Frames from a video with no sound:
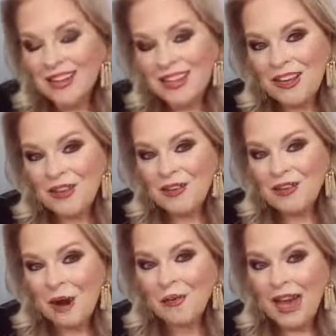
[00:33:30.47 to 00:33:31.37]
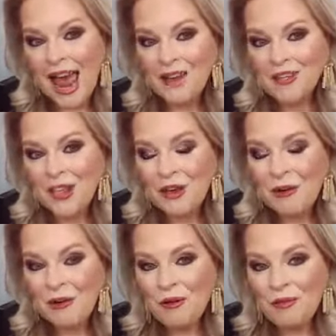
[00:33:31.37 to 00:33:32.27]
you don't have to
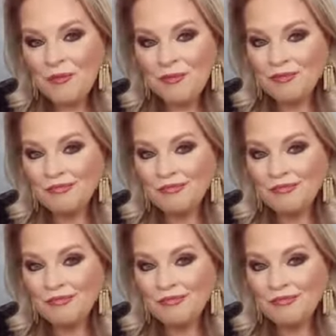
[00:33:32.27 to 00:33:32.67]
use,